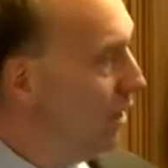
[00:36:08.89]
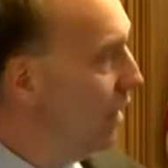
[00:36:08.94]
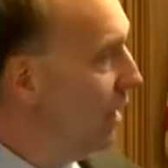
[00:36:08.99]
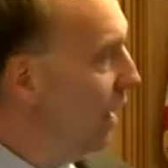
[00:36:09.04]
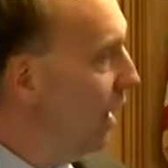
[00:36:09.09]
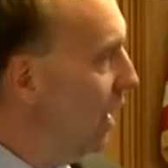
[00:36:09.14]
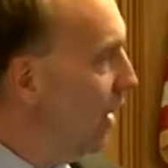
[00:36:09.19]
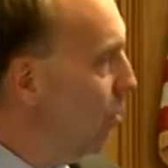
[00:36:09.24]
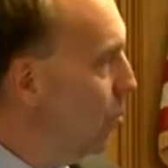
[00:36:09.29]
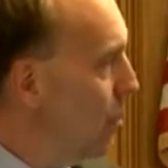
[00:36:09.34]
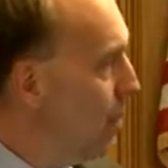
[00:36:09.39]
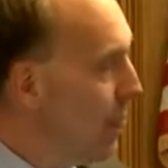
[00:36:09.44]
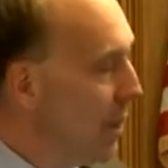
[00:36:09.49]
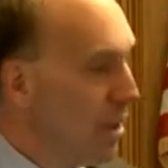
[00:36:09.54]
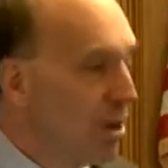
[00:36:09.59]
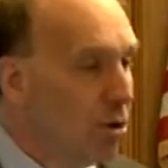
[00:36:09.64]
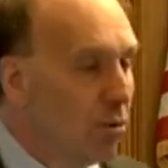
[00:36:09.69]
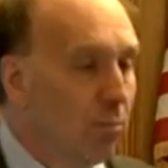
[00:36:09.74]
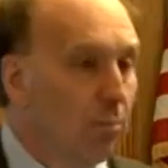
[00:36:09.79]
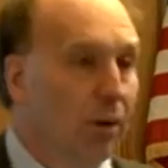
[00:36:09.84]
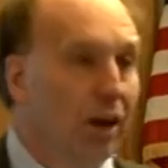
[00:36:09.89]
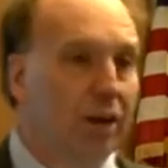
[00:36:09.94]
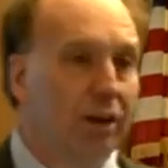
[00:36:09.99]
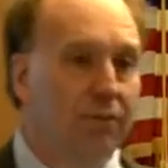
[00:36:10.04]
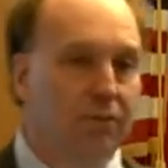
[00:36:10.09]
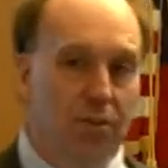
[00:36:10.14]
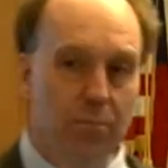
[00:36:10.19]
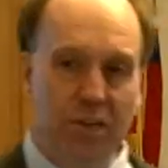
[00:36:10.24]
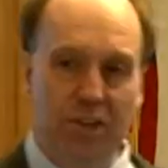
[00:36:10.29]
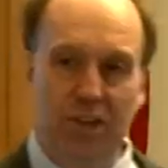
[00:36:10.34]
Um, but if
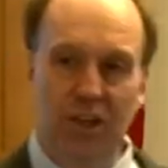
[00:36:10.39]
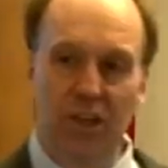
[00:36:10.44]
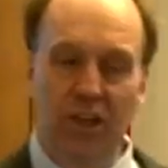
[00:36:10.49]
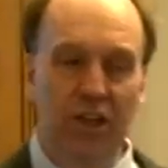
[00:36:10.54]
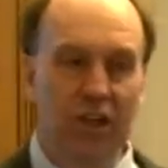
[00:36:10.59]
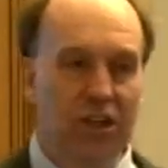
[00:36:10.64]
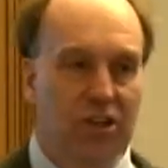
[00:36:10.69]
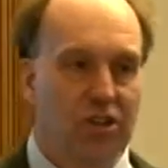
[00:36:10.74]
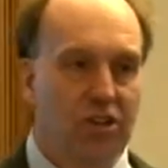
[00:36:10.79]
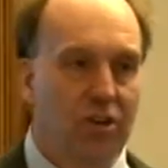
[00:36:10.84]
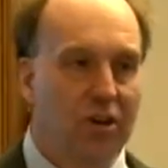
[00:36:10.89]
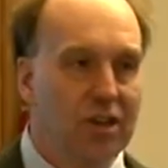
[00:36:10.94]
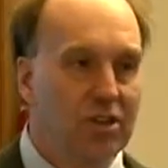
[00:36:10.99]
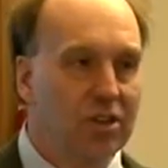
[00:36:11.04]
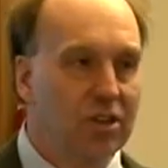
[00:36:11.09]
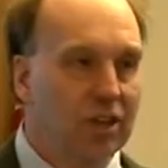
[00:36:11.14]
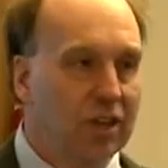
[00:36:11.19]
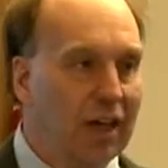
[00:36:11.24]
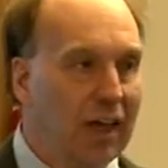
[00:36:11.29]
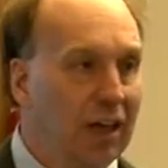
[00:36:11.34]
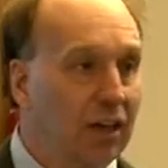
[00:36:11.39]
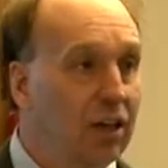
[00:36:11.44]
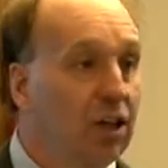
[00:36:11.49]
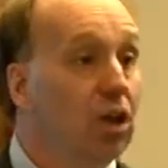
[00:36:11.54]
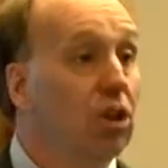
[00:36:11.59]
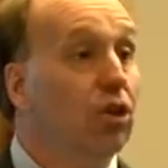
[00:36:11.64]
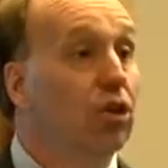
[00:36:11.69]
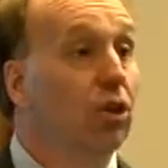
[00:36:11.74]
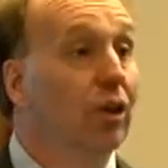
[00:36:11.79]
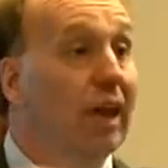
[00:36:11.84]
the material is crystalline,
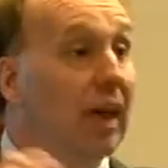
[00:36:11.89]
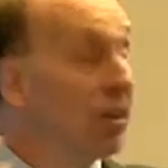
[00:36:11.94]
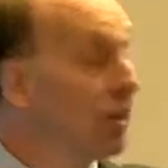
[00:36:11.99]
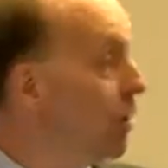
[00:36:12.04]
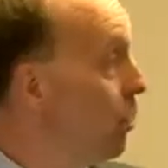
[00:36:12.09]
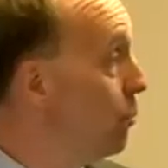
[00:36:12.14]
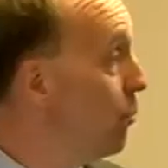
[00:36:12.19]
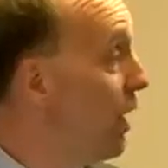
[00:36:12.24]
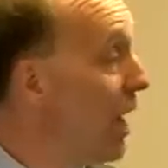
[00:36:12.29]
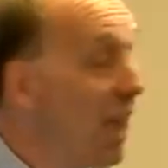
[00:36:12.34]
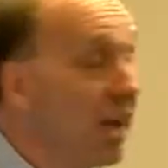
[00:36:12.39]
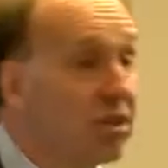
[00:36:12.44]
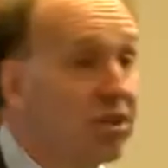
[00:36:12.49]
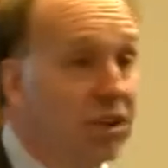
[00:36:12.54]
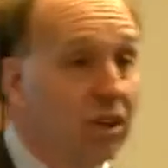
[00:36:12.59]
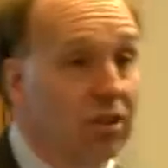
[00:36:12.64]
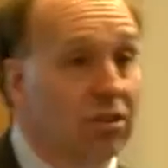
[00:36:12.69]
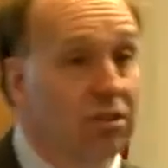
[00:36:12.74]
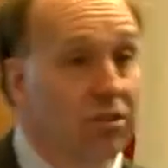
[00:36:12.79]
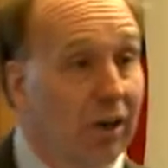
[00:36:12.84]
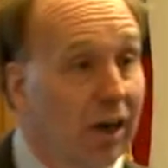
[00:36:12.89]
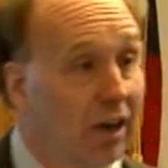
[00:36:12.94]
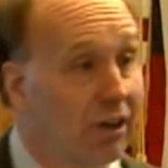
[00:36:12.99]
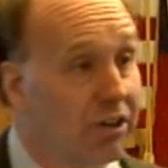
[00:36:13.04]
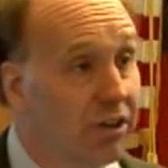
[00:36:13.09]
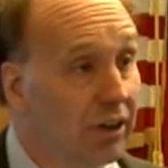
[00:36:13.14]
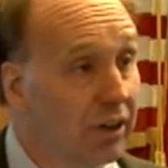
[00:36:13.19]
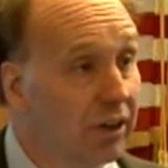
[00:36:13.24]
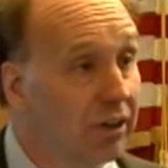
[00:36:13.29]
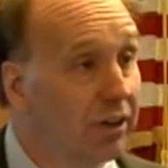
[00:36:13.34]
you'll get the branching
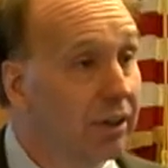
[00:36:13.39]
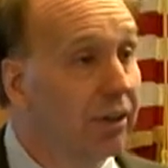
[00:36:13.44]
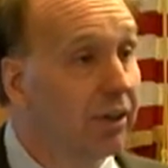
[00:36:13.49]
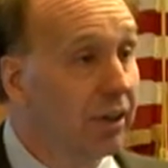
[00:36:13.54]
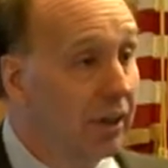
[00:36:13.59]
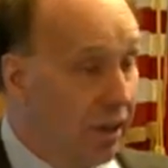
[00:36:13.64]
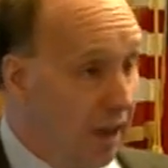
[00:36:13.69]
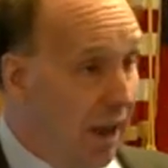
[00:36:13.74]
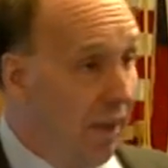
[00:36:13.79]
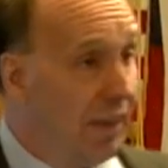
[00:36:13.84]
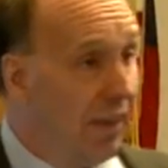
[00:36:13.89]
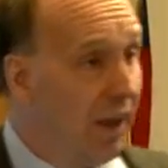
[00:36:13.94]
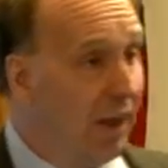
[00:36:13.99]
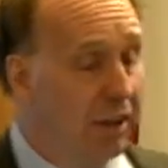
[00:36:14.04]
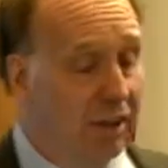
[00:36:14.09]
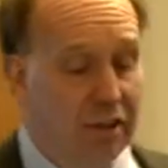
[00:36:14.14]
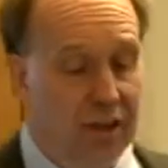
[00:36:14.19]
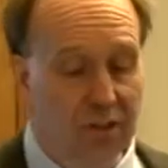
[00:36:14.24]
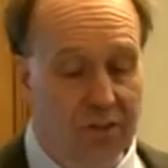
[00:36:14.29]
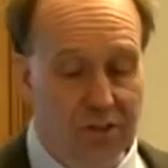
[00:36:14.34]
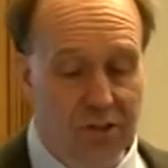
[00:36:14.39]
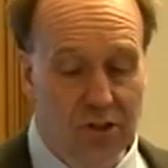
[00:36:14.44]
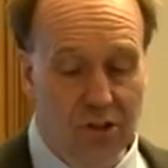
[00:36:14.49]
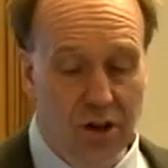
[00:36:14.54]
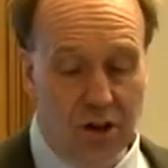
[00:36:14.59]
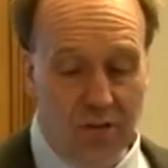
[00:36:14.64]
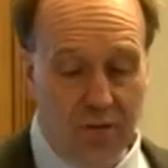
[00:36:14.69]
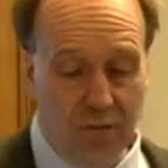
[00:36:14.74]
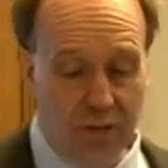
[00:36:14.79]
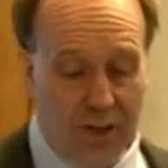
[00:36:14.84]
structure. And then in the
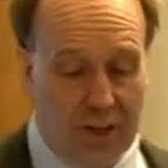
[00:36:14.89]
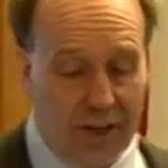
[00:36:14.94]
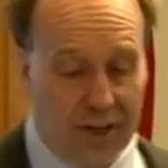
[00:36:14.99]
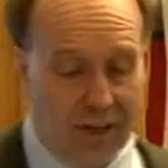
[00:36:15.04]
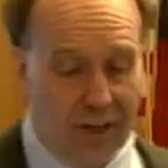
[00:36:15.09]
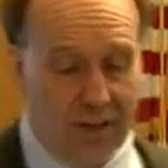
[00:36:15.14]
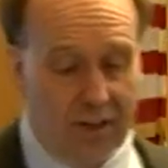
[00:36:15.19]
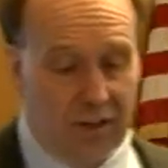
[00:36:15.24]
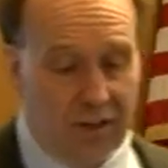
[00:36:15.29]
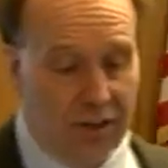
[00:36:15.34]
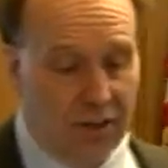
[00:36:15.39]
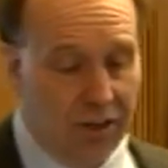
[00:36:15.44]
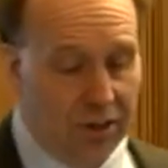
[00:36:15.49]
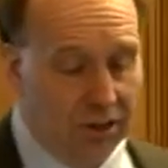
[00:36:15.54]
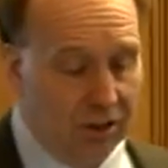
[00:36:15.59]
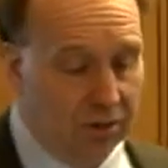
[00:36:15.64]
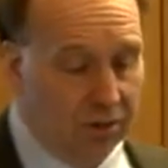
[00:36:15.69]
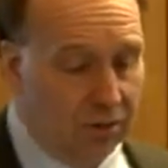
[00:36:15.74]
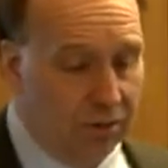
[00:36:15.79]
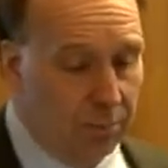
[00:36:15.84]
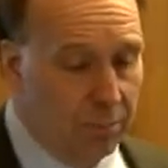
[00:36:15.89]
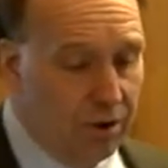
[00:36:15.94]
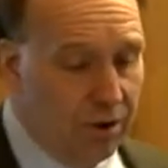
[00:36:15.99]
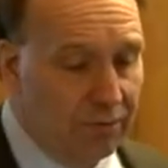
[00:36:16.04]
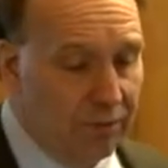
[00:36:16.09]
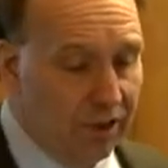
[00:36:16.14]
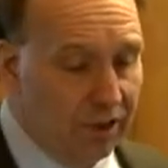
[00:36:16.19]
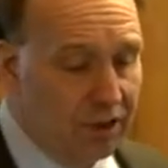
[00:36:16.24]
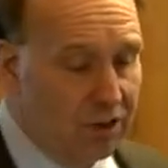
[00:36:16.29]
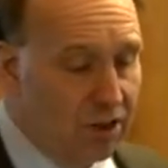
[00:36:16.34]
snowflake, in the, the
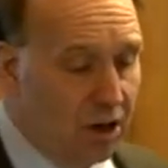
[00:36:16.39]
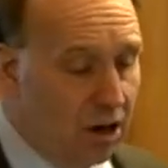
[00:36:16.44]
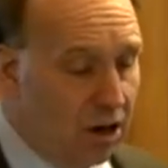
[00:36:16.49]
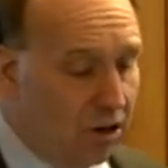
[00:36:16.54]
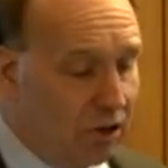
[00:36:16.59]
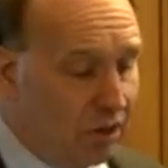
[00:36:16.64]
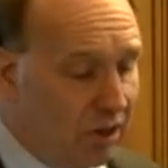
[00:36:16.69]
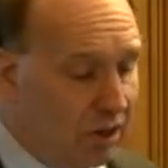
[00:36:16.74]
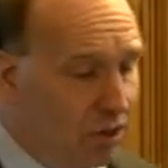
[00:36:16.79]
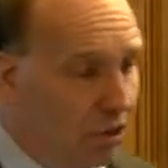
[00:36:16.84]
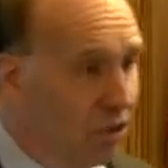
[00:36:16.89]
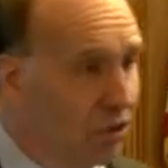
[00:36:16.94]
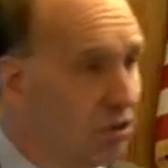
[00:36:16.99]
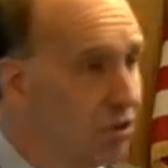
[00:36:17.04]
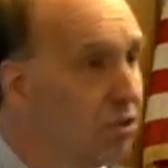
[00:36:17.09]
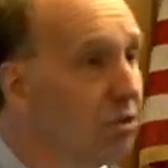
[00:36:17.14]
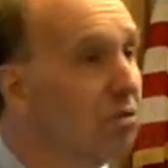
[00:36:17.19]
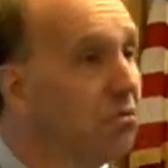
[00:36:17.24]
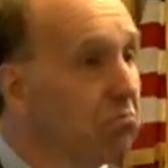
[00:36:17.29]
perfect snow crystals,